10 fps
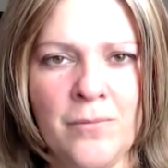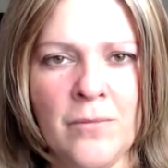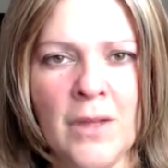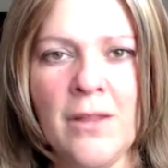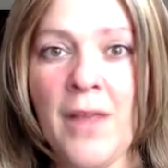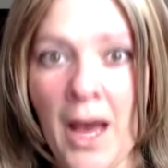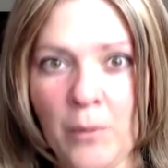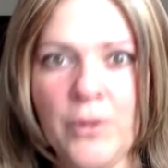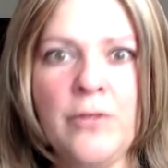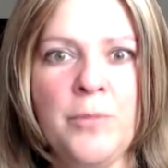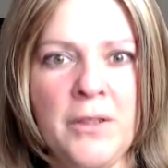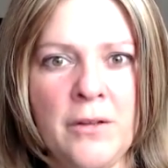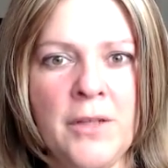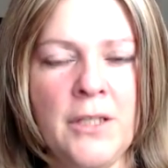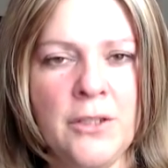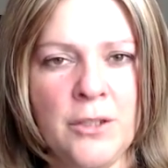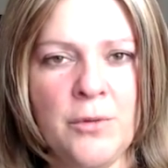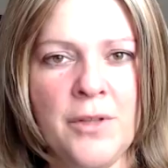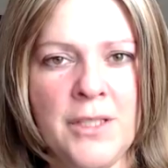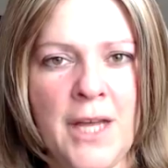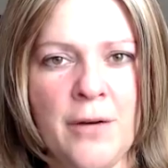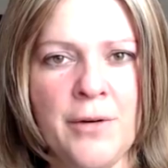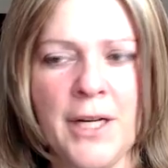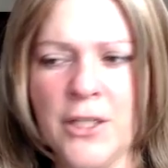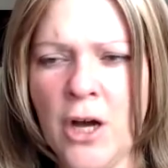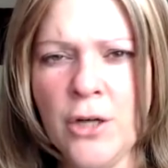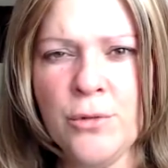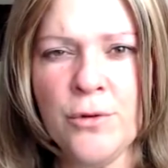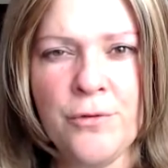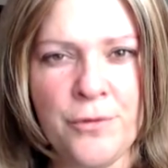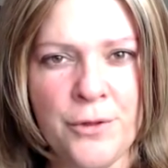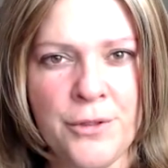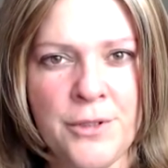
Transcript: that would have been the thing to do with integrity talk to her first